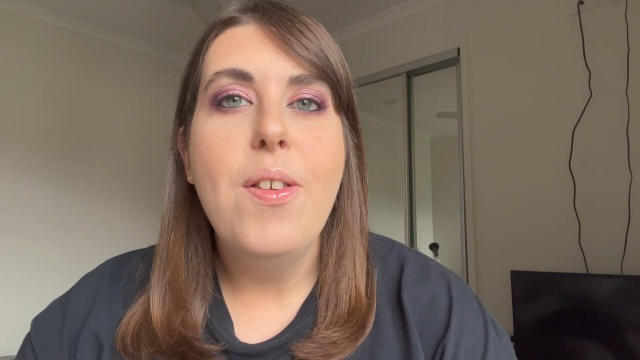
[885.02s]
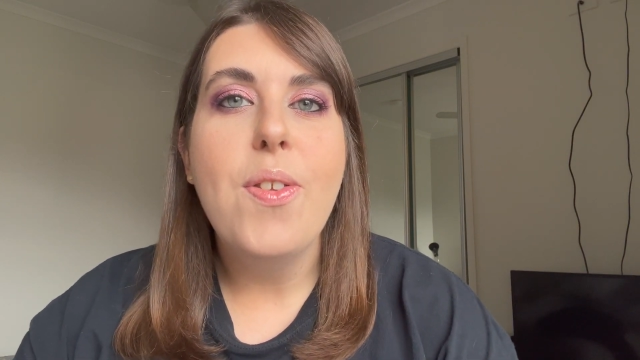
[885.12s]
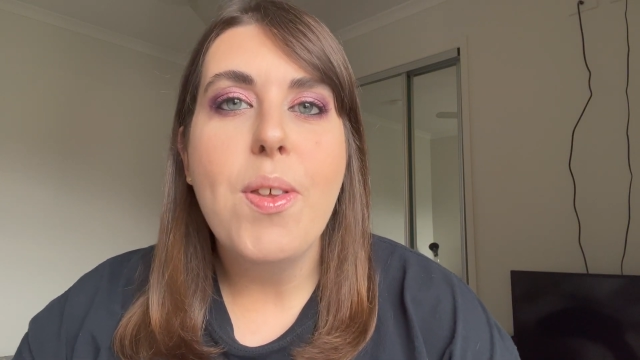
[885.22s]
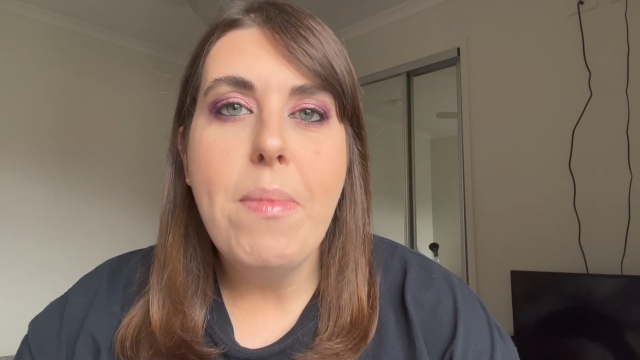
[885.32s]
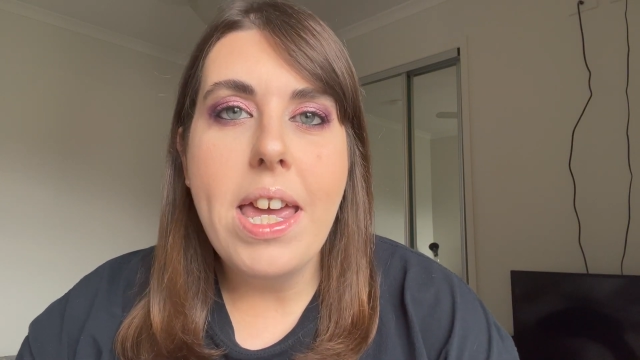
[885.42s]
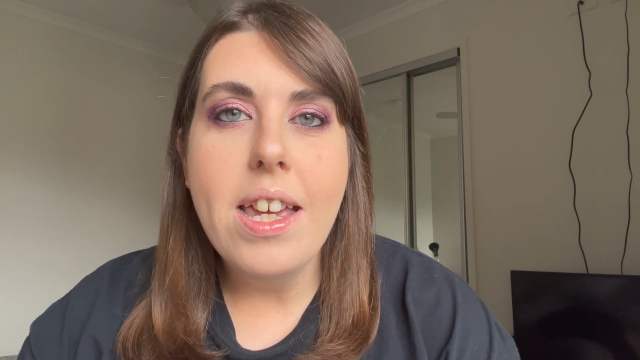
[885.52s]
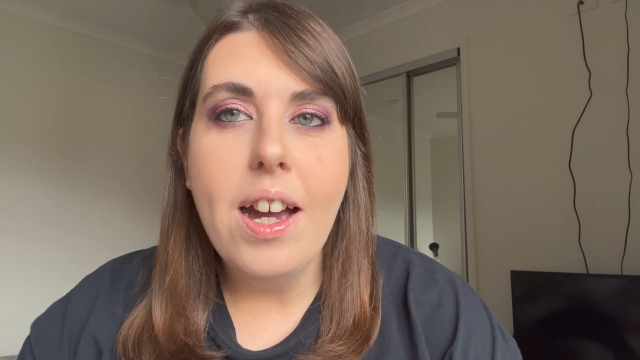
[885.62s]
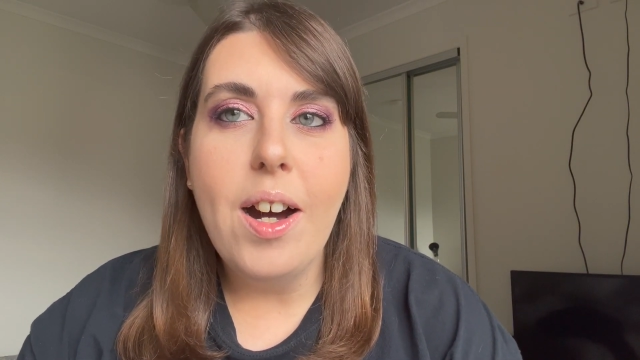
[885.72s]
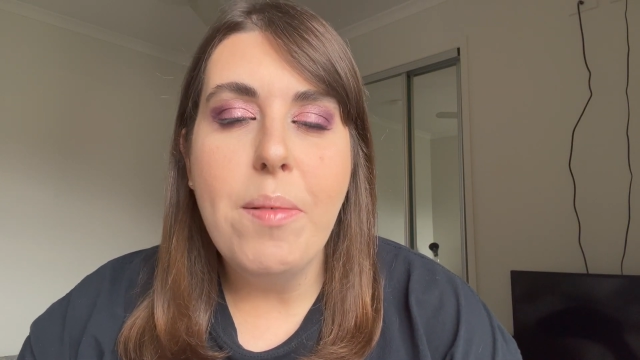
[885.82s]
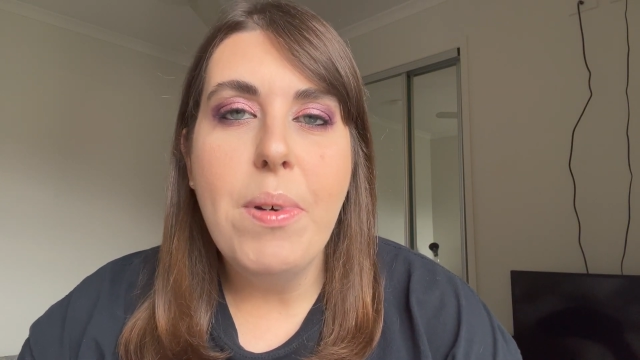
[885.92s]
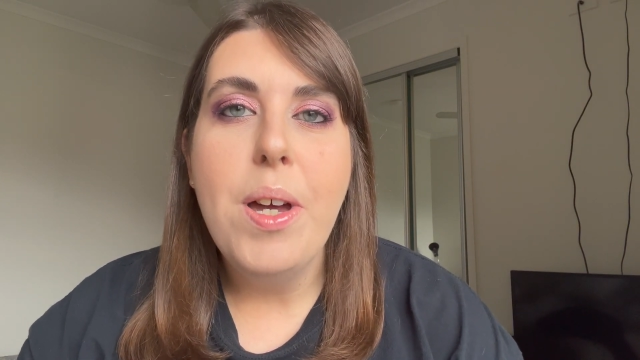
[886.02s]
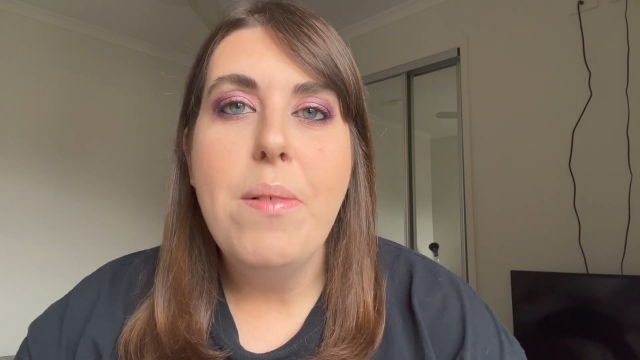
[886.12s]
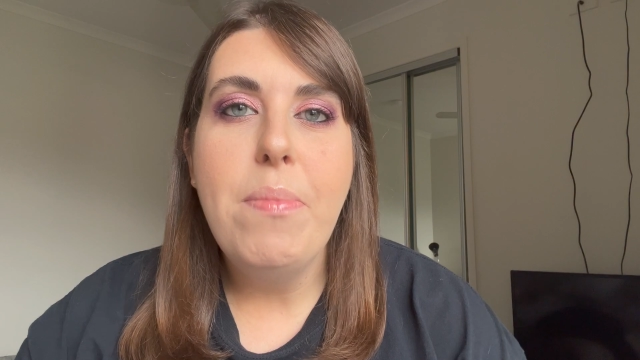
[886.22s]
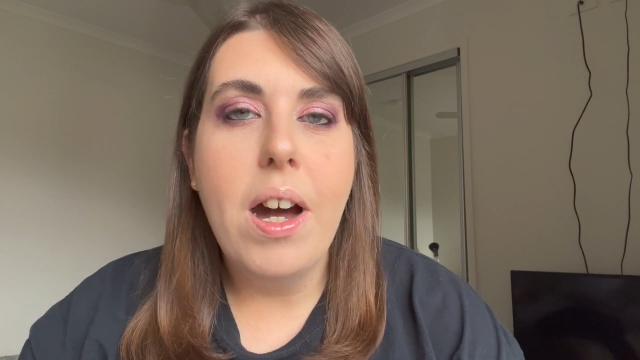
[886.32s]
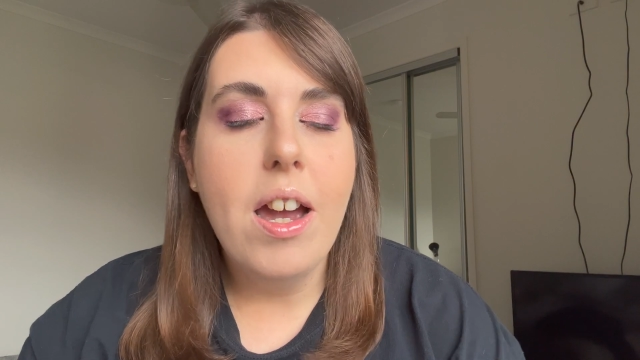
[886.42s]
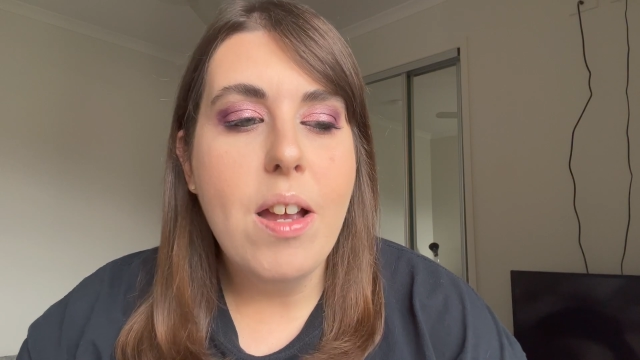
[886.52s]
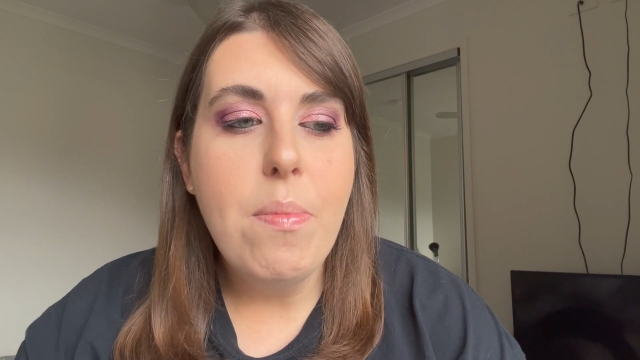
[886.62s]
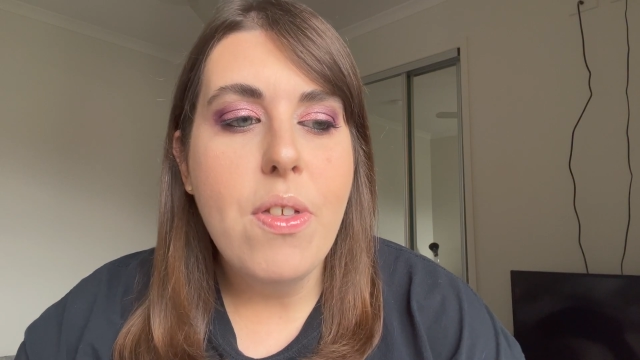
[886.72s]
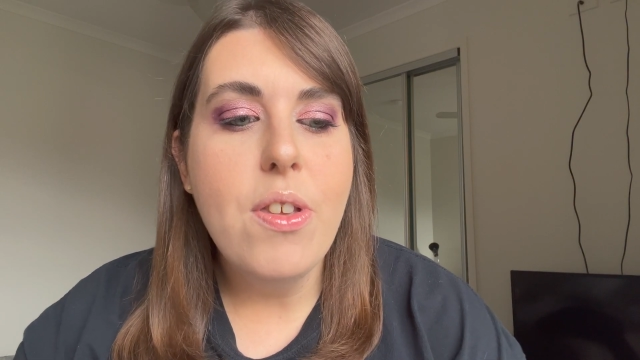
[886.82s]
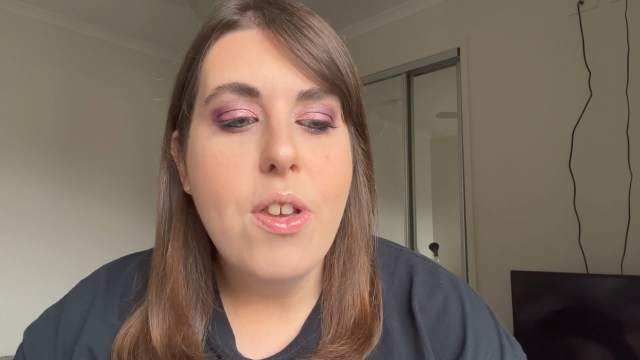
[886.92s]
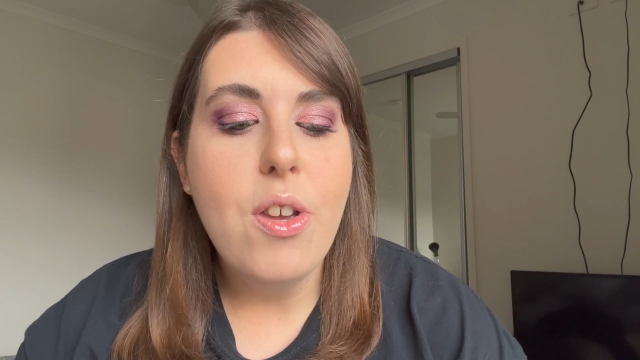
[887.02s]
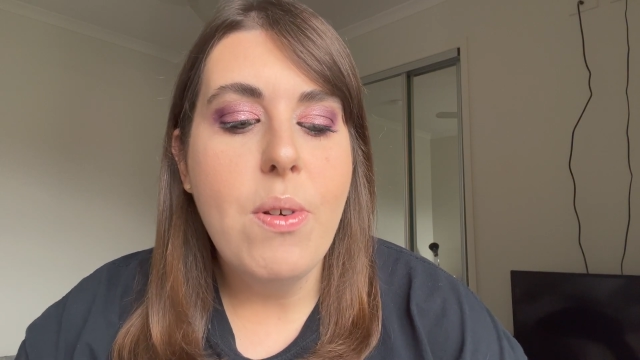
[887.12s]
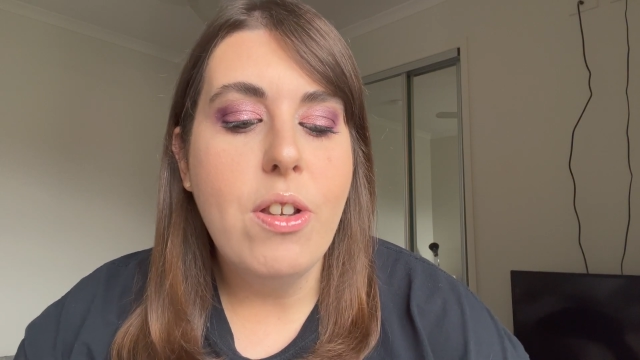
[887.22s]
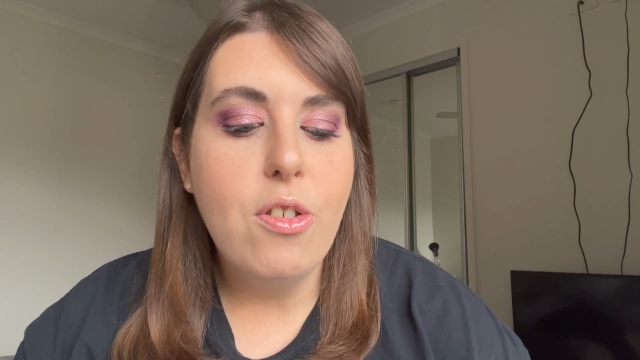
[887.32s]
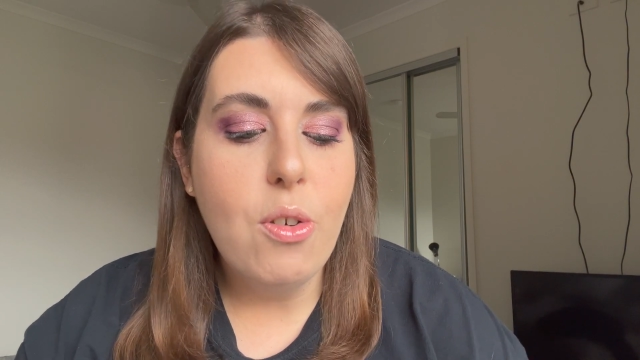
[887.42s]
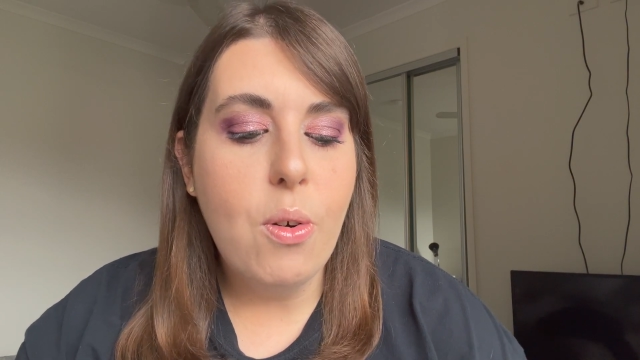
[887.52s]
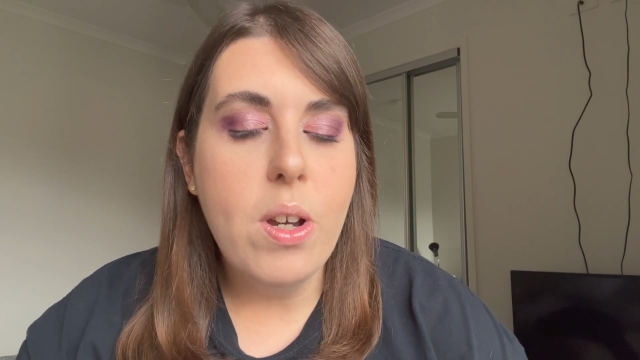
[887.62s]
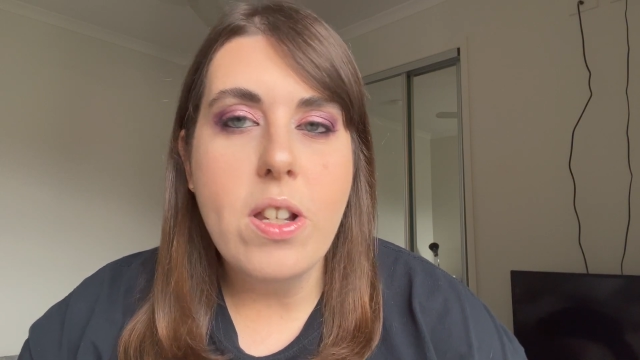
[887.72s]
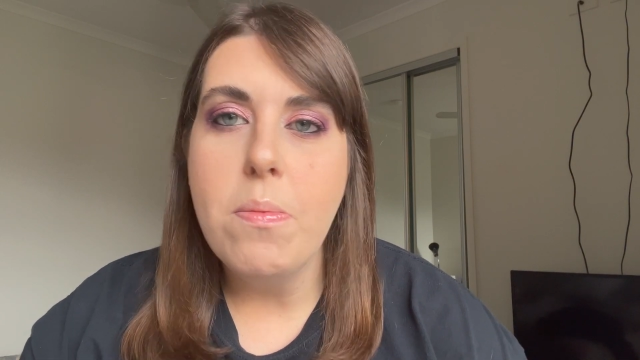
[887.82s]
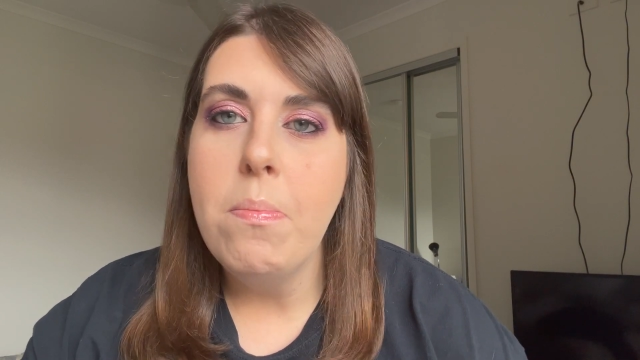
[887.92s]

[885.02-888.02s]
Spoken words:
some makeup. But I hope that you enjoyed